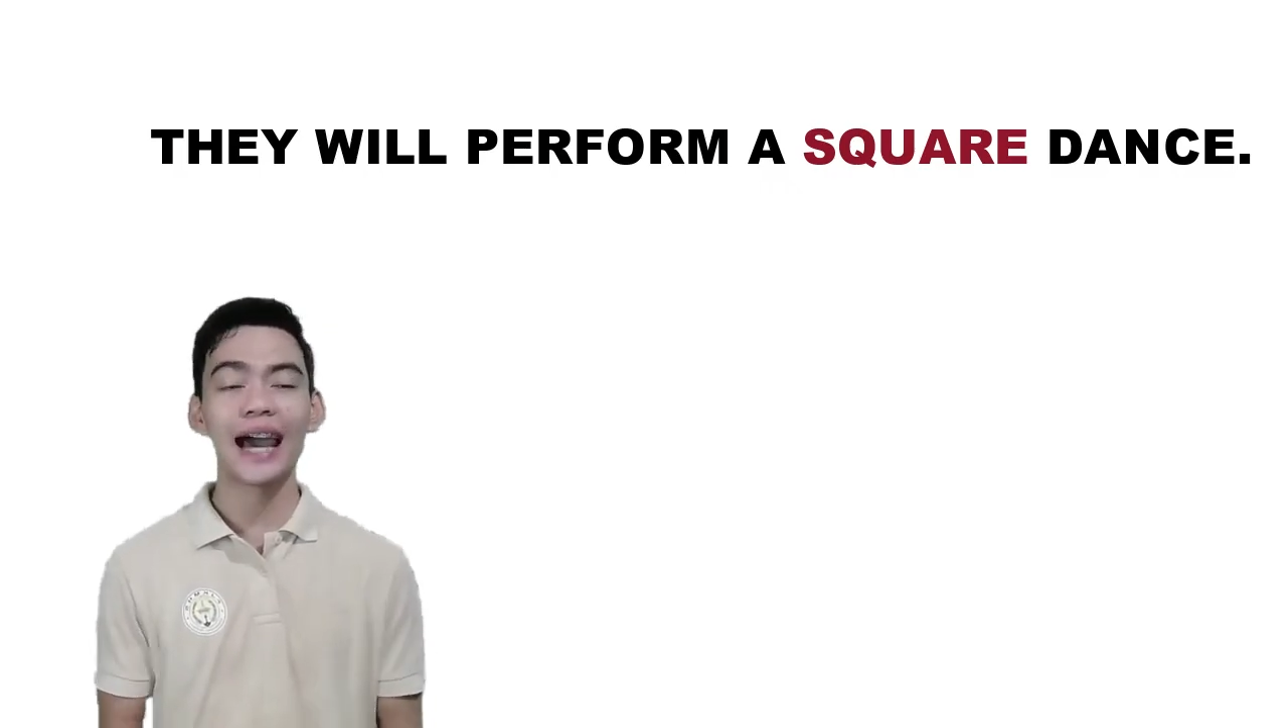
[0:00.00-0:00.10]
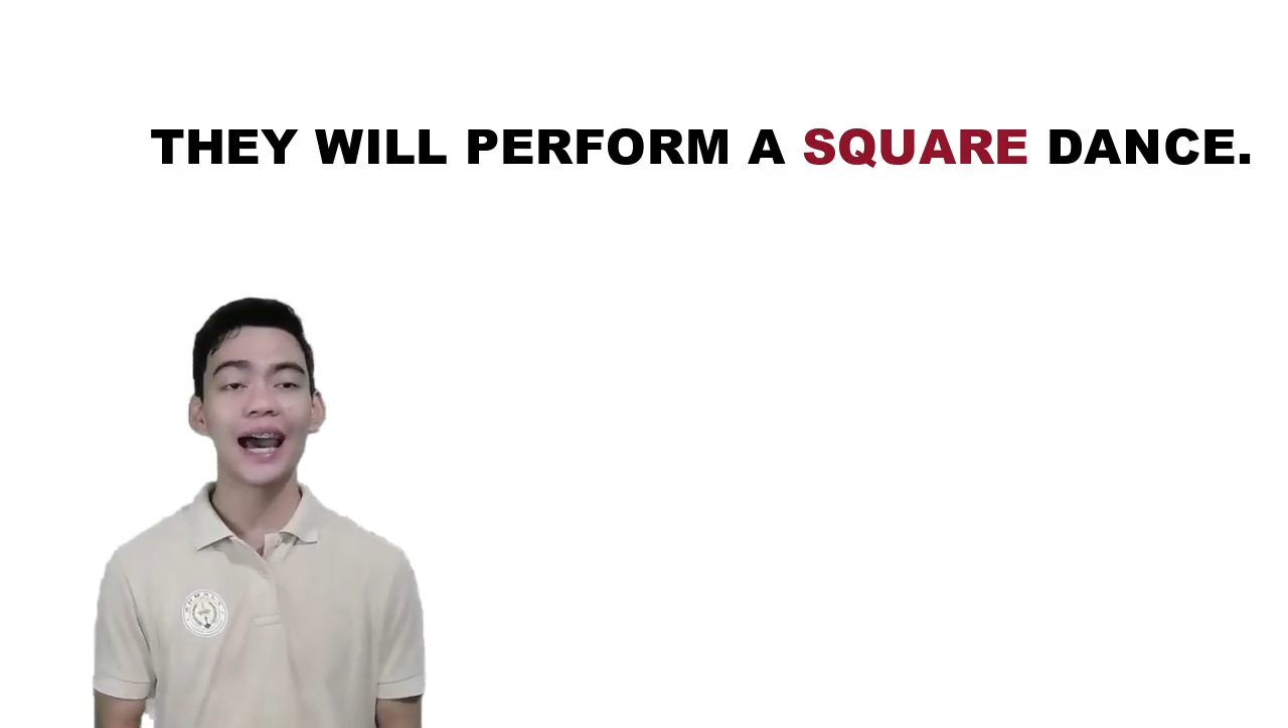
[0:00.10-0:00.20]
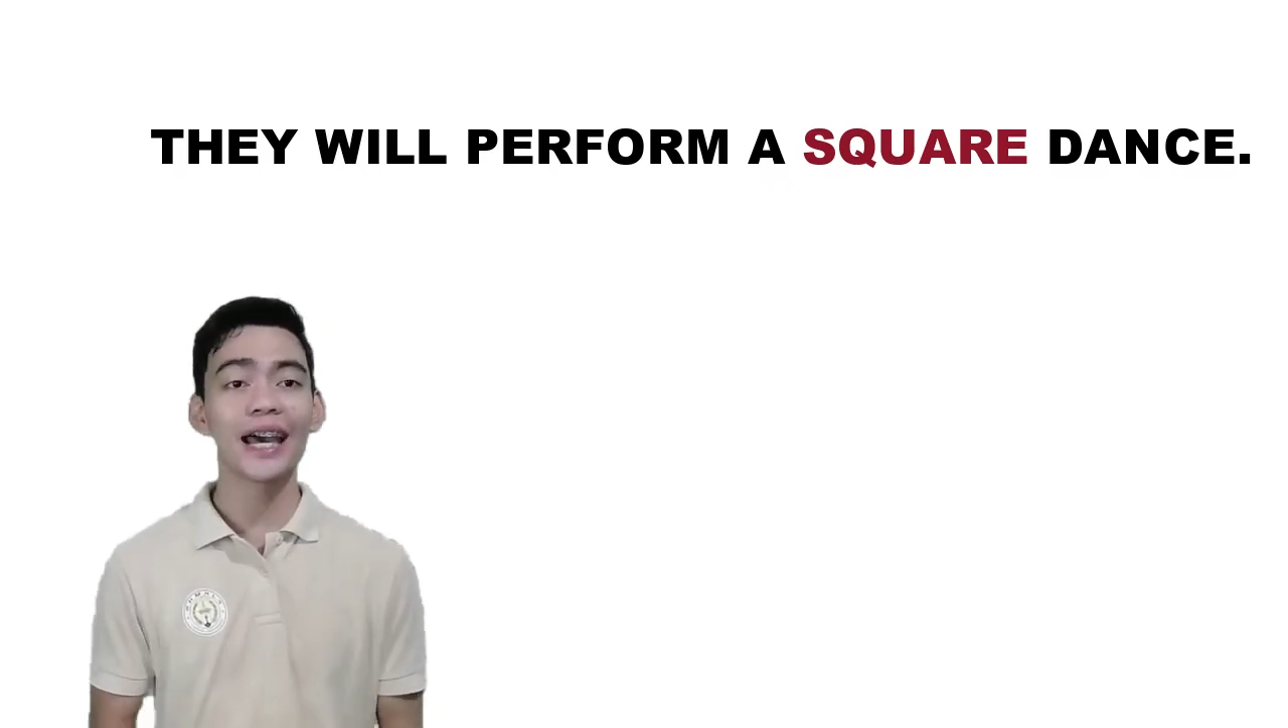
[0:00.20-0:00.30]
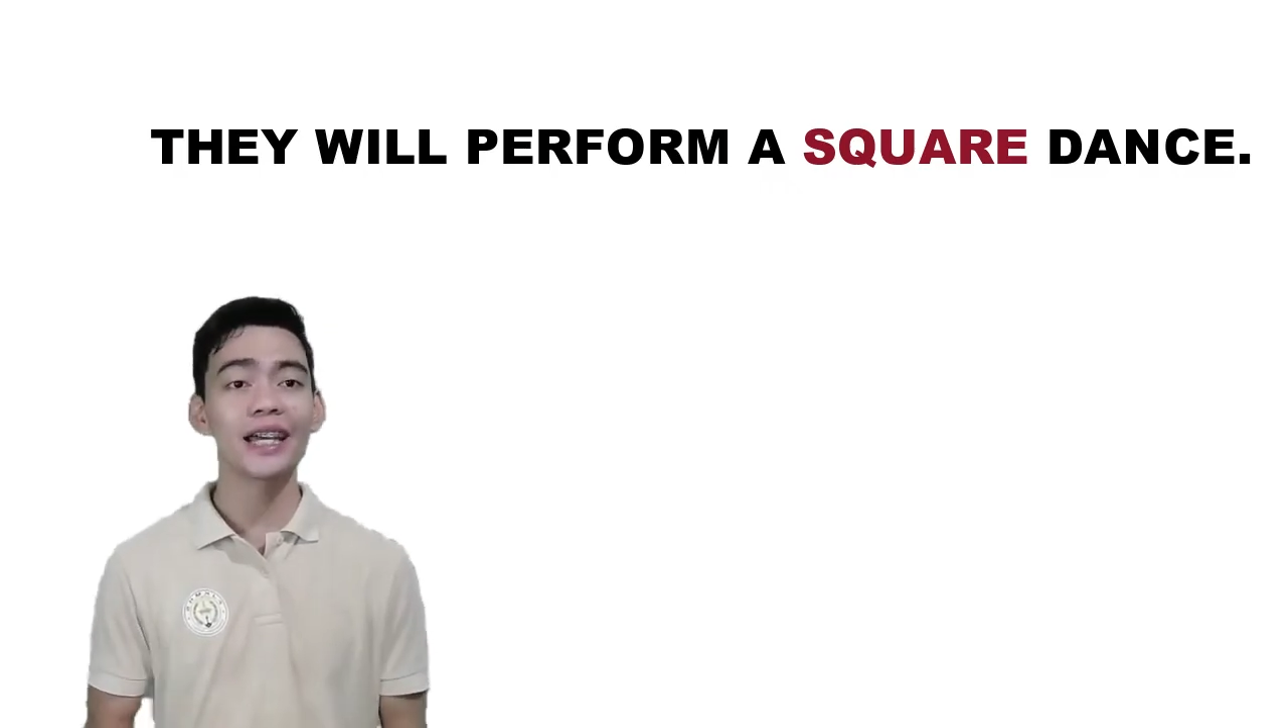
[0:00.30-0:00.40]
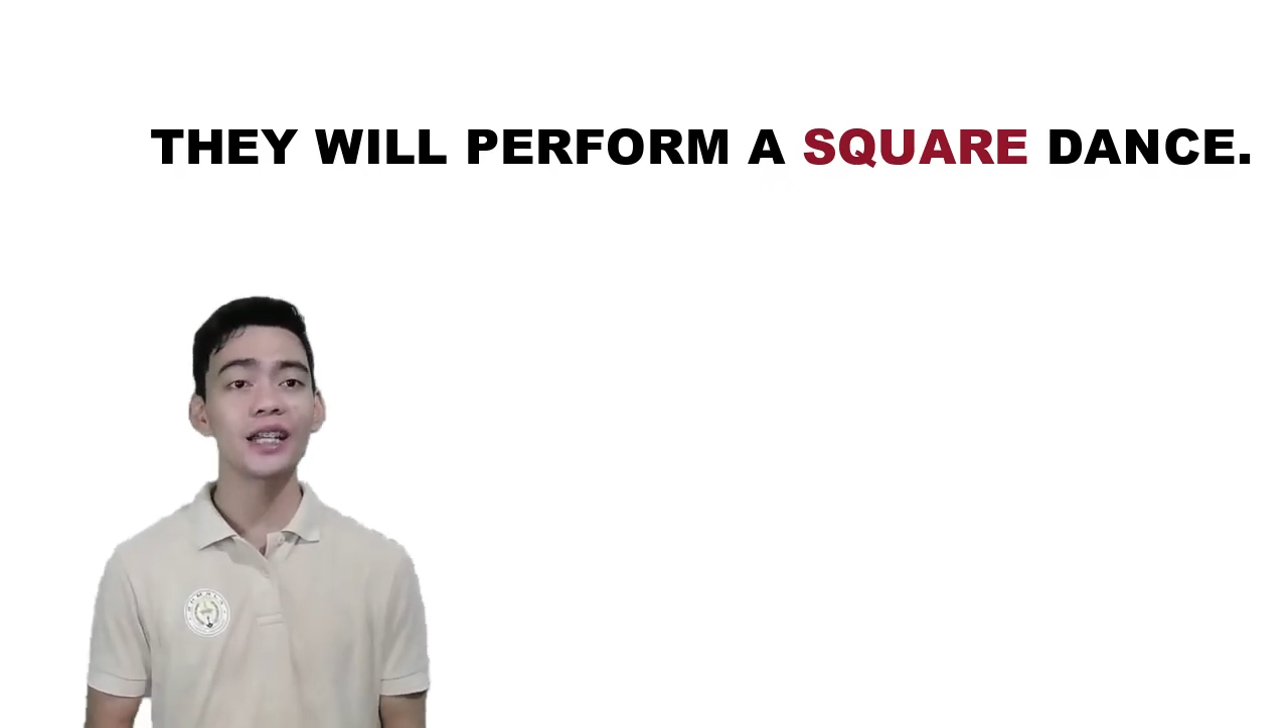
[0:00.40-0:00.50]

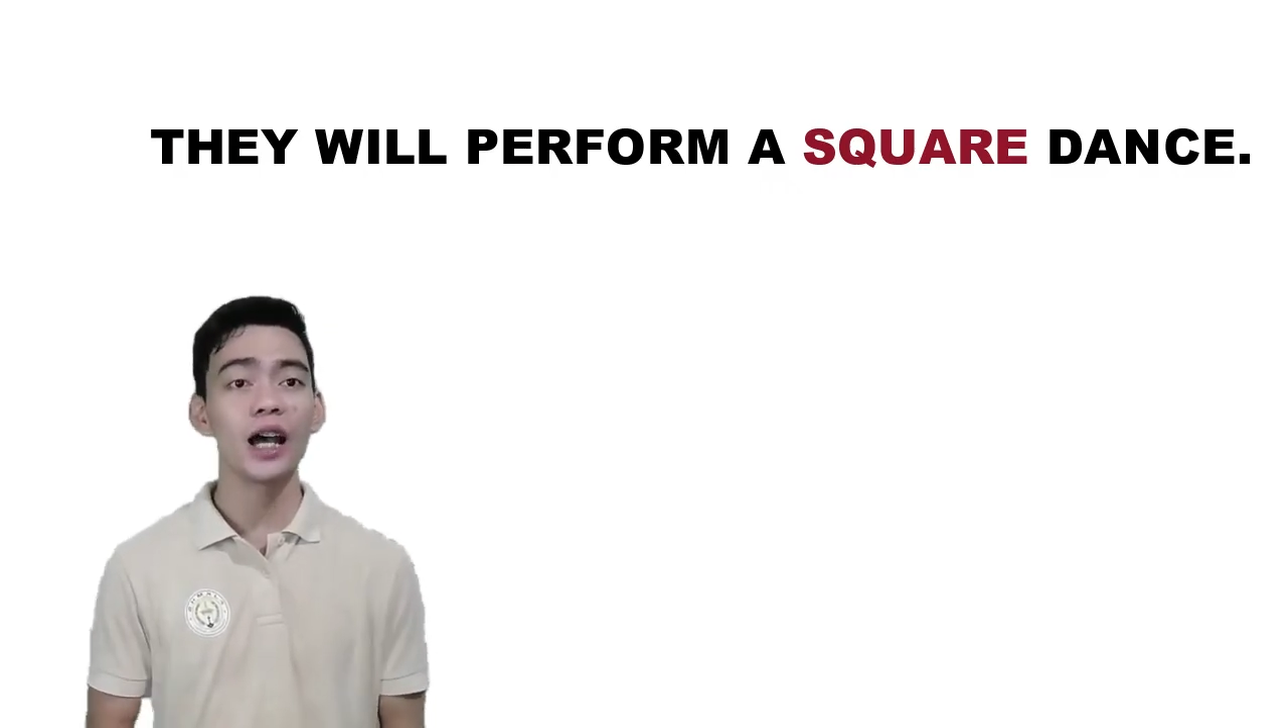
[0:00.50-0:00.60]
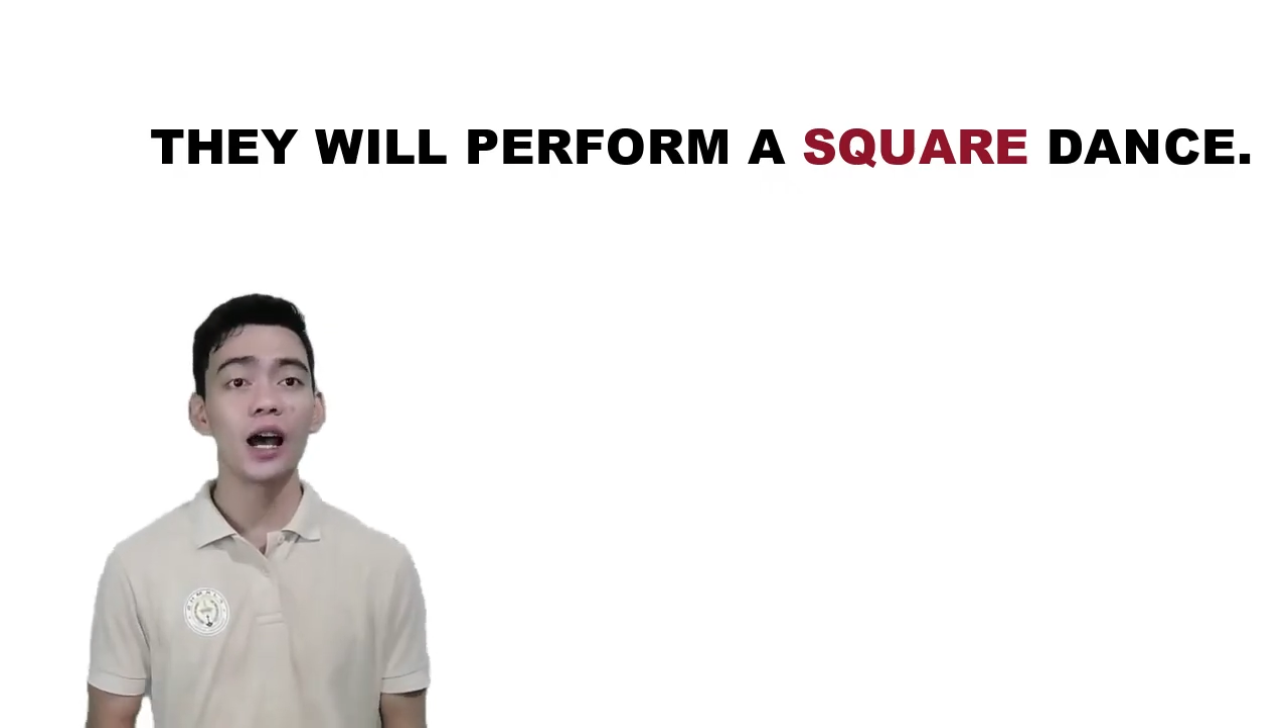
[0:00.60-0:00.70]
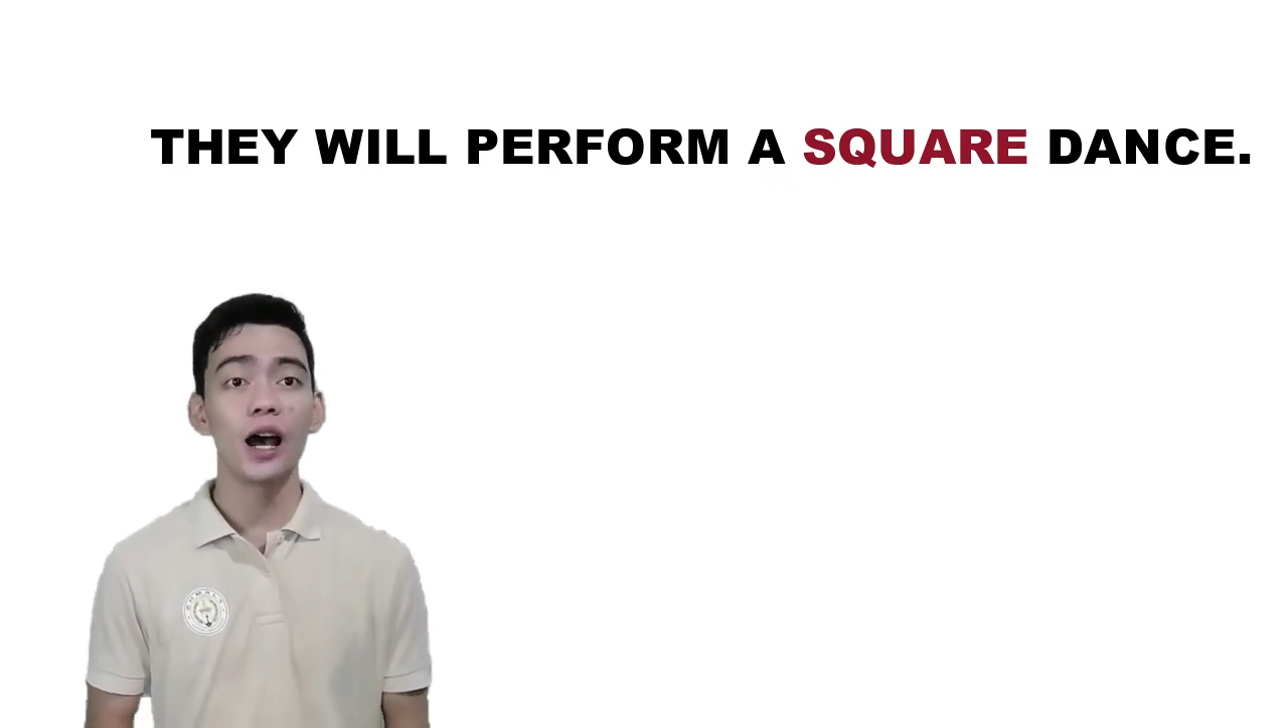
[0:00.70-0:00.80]
kind